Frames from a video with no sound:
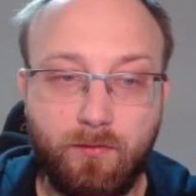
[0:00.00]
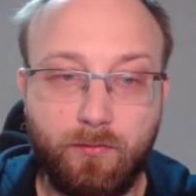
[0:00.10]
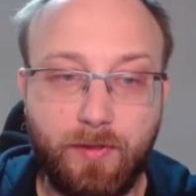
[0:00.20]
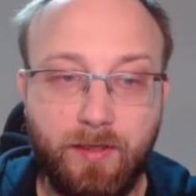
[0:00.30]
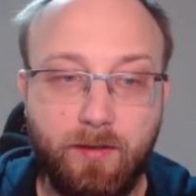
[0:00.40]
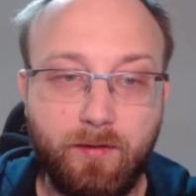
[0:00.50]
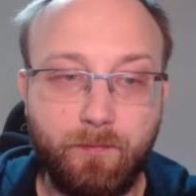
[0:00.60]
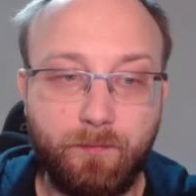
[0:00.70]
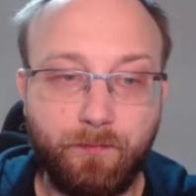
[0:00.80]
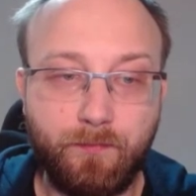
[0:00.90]
string,
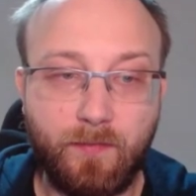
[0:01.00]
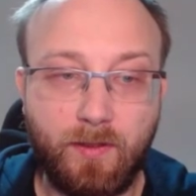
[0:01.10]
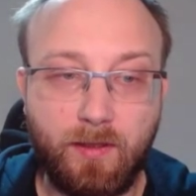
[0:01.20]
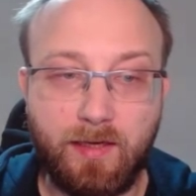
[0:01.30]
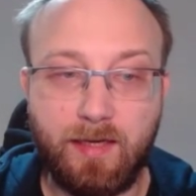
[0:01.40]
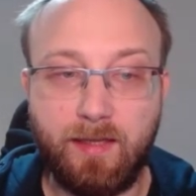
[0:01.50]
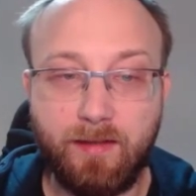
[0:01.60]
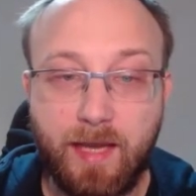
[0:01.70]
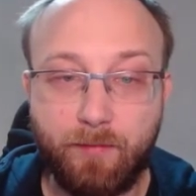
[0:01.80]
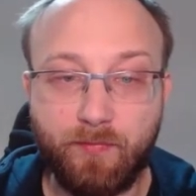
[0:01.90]

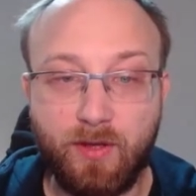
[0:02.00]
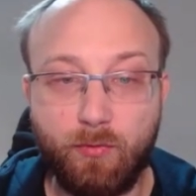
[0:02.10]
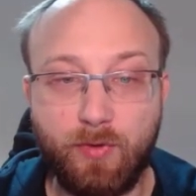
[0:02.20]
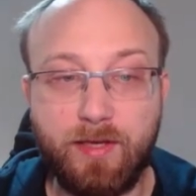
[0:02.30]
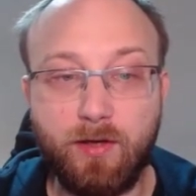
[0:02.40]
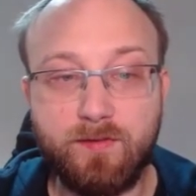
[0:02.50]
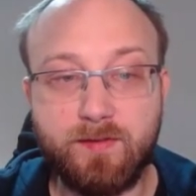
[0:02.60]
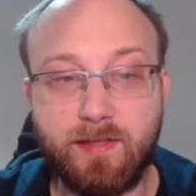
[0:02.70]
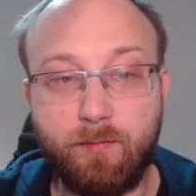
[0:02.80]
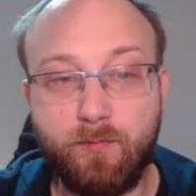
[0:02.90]
and yeah, we got
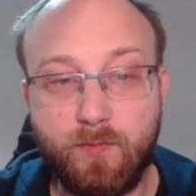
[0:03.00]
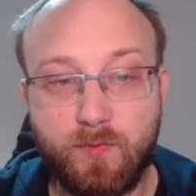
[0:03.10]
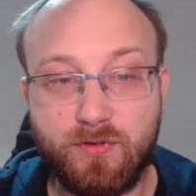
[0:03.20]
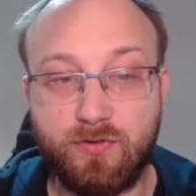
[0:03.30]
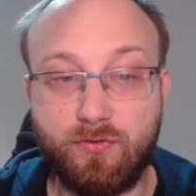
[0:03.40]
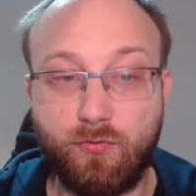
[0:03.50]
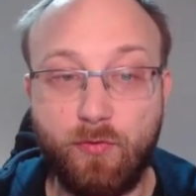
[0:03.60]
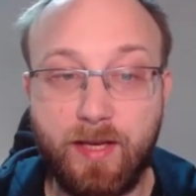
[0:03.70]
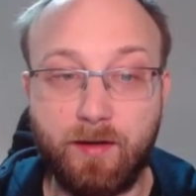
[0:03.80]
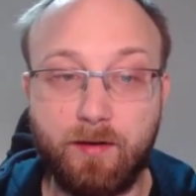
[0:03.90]
some
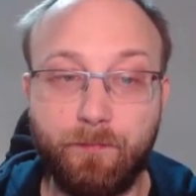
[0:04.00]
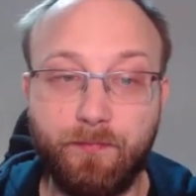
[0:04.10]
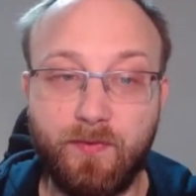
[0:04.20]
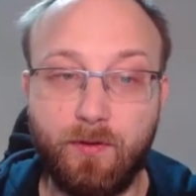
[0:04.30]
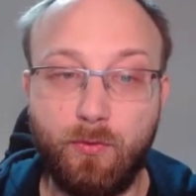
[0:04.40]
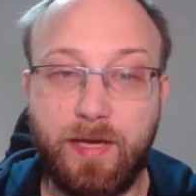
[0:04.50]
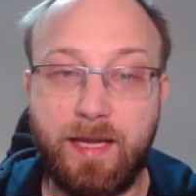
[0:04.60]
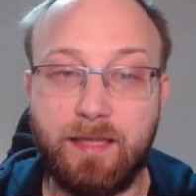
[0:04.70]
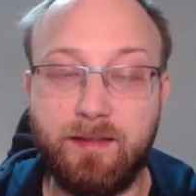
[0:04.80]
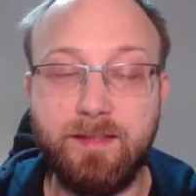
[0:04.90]
string.
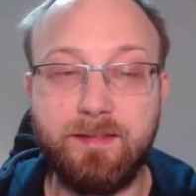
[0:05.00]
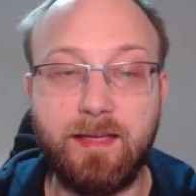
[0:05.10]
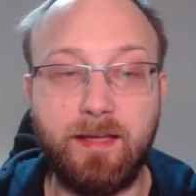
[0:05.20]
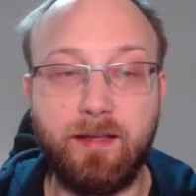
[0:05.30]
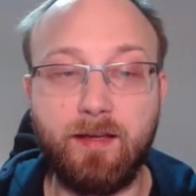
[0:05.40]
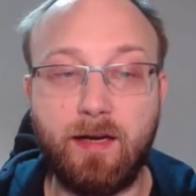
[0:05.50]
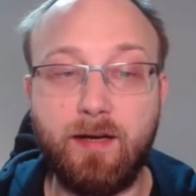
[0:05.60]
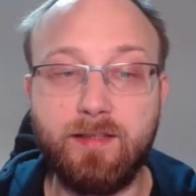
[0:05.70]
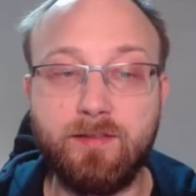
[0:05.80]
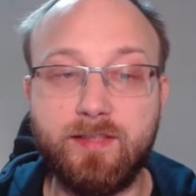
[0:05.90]
Okay, at least the
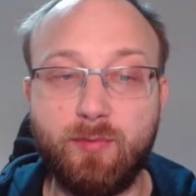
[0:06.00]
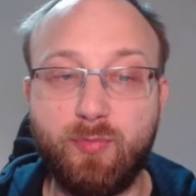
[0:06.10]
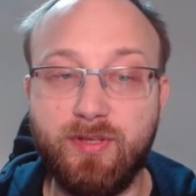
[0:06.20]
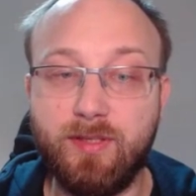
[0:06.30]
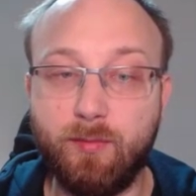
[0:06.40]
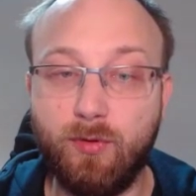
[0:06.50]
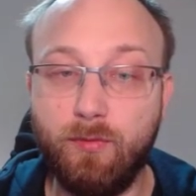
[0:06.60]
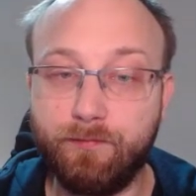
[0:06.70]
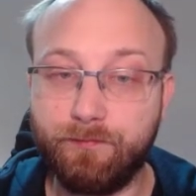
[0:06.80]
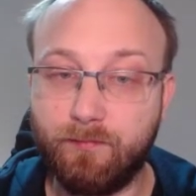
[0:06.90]
characters are
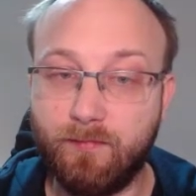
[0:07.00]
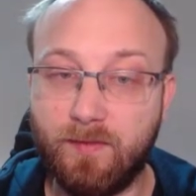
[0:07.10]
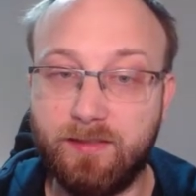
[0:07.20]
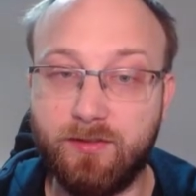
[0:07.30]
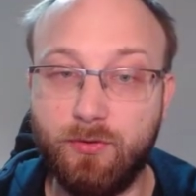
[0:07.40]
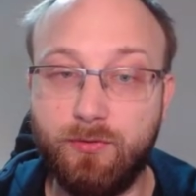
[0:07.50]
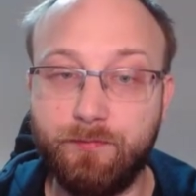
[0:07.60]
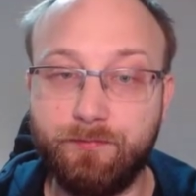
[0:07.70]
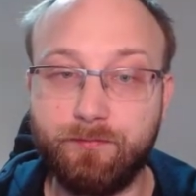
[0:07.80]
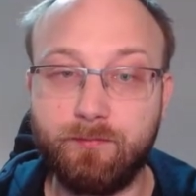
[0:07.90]
printable. That's
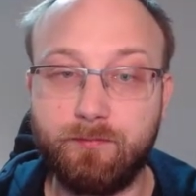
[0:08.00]
good,